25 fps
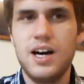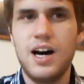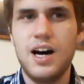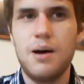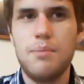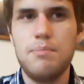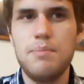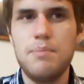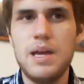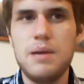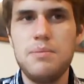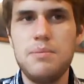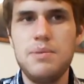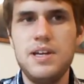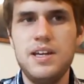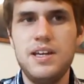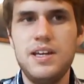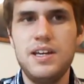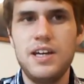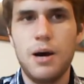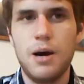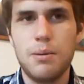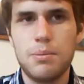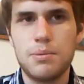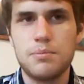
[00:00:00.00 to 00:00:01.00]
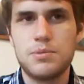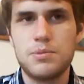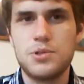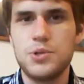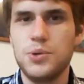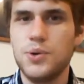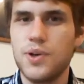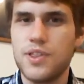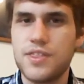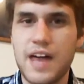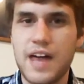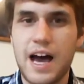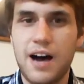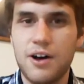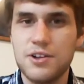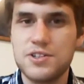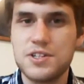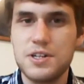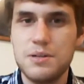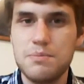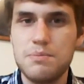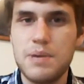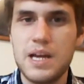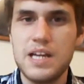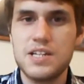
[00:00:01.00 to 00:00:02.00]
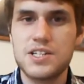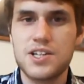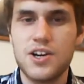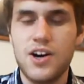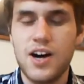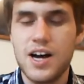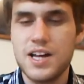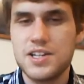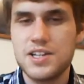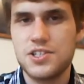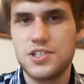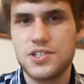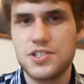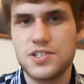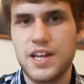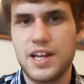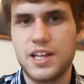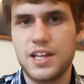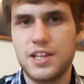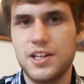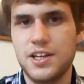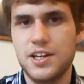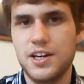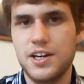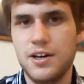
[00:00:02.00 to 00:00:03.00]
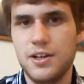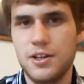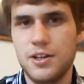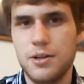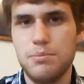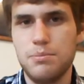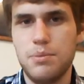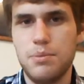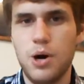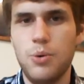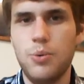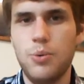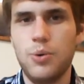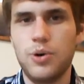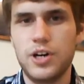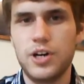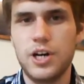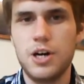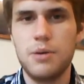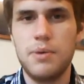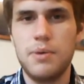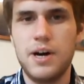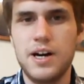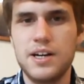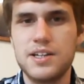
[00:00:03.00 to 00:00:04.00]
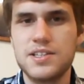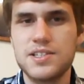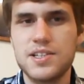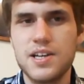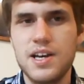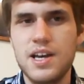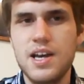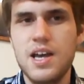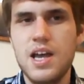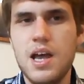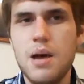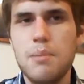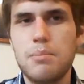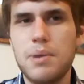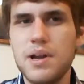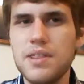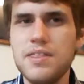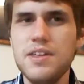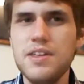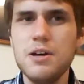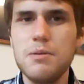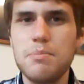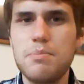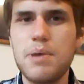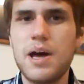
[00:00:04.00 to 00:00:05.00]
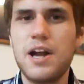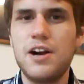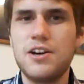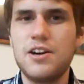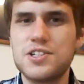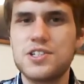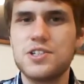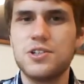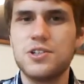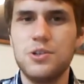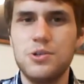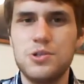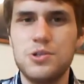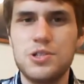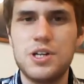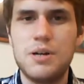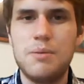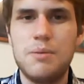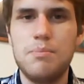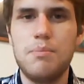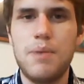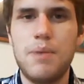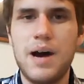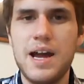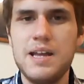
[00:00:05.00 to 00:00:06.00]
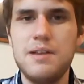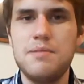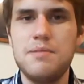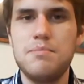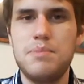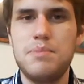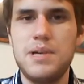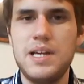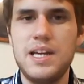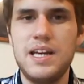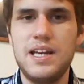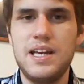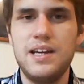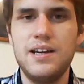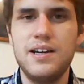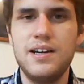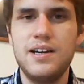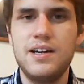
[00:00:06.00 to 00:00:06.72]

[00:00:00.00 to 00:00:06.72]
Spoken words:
Maybe up them to 1,000 base cost, just like the bow warrior monks. But I think a better solution might be